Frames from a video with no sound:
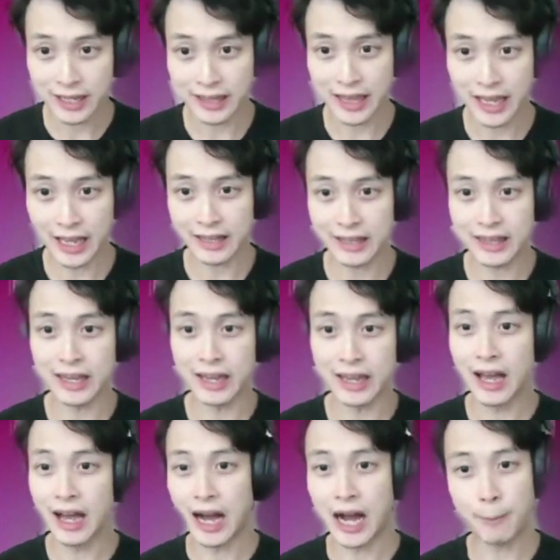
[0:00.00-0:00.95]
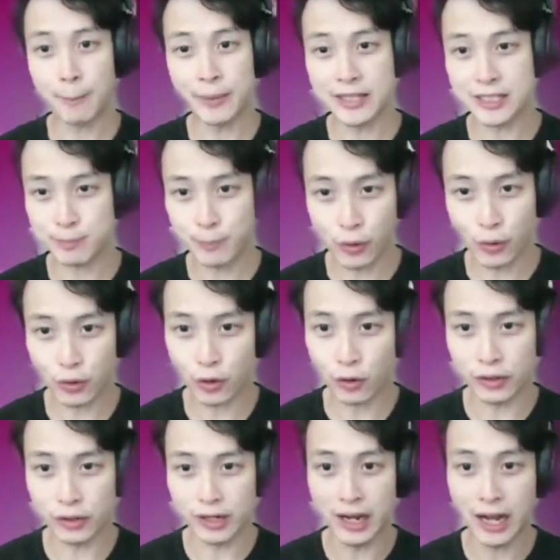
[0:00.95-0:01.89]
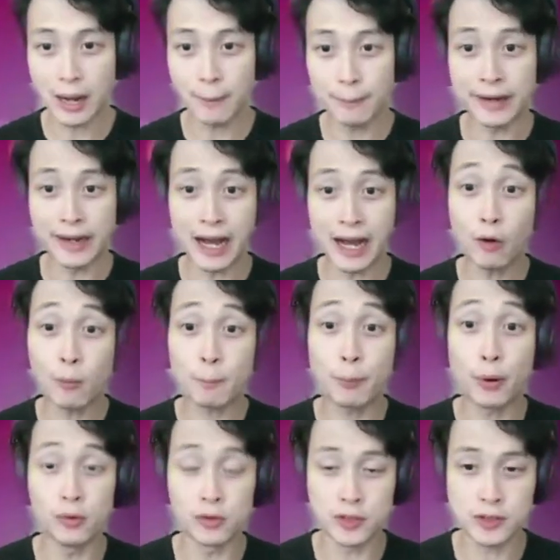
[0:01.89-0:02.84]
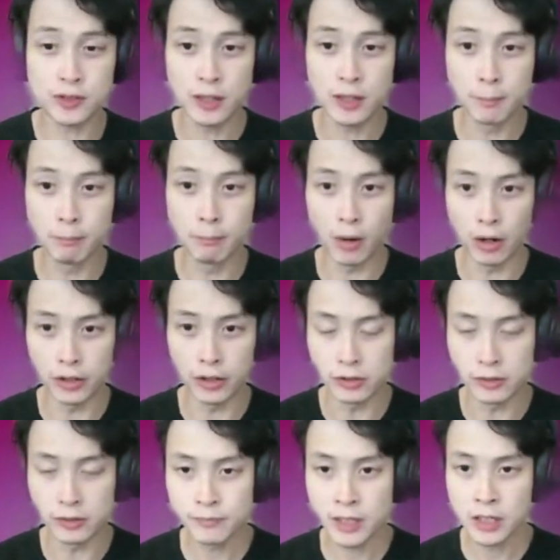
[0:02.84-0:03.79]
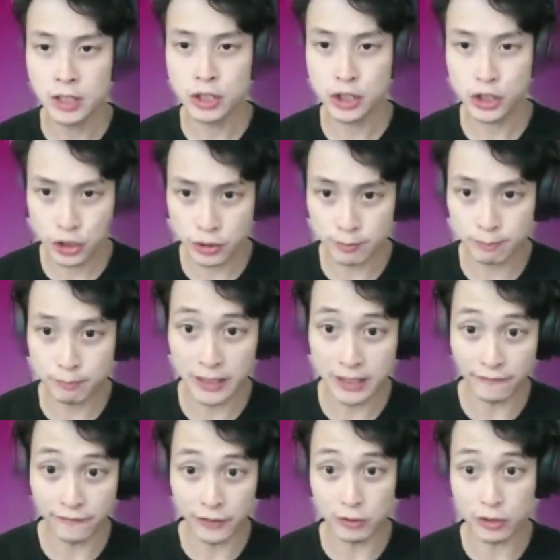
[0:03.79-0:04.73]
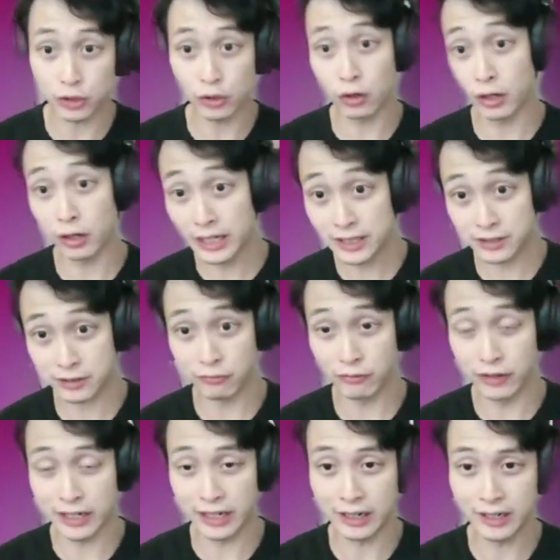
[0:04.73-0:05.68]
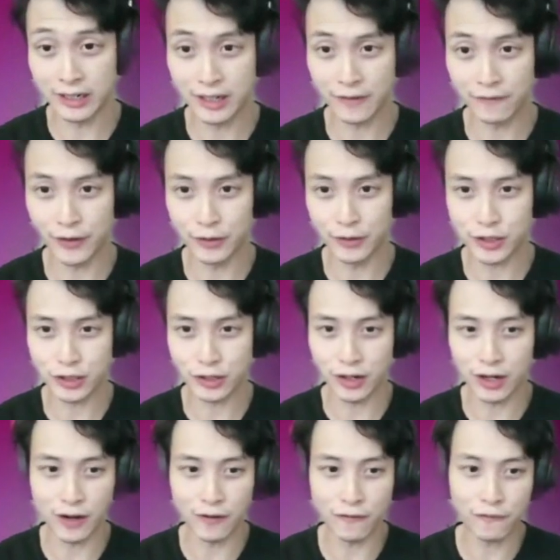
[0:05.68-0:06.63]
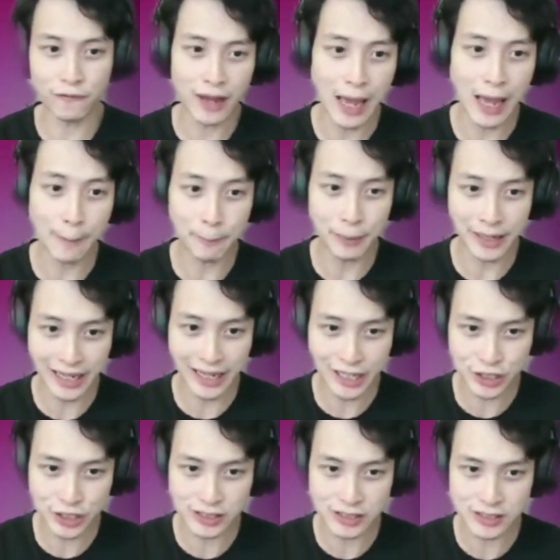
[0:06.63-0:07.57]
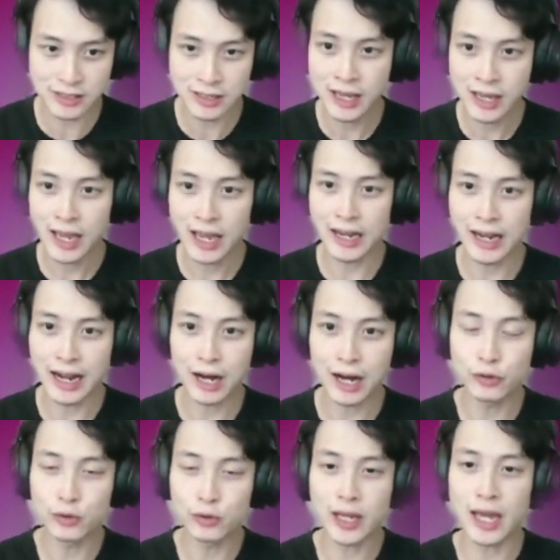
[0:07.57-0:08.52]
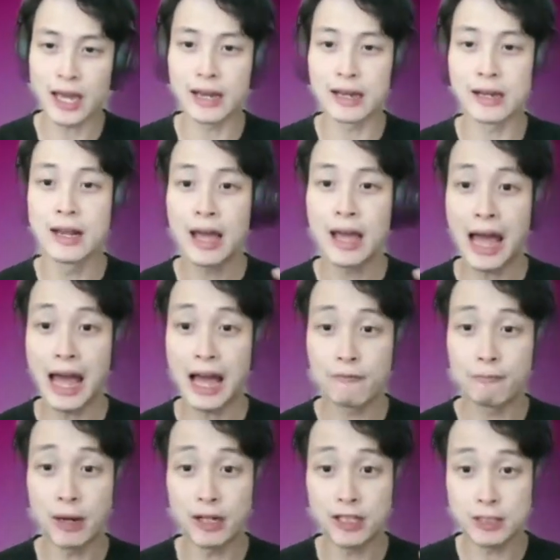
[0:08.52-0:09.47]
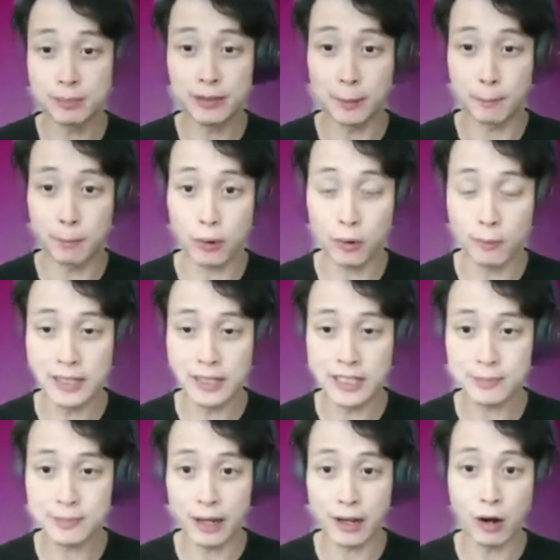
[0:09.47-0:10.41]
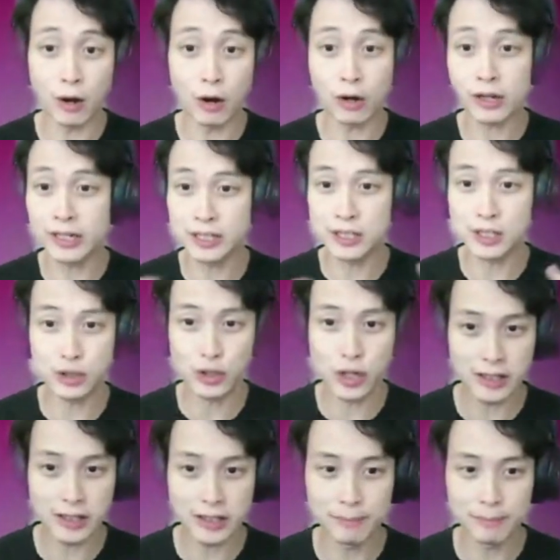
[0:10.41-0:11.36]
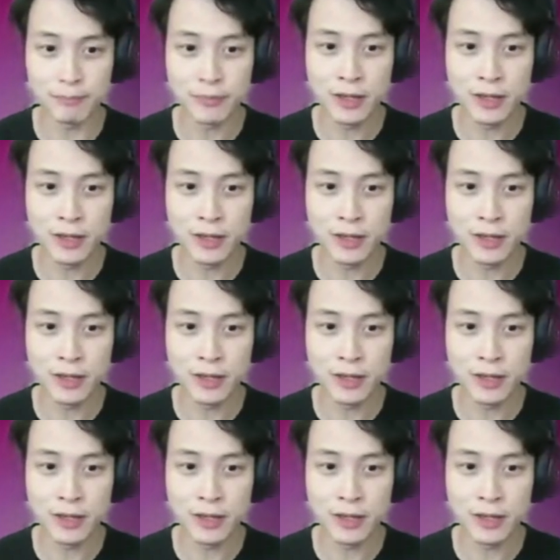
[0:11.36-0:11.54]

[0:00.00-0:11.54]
that the hub and spoke or the hub and outpost model should be the future or is already the future of applications, and how you can have multiple deployments but orchestrate them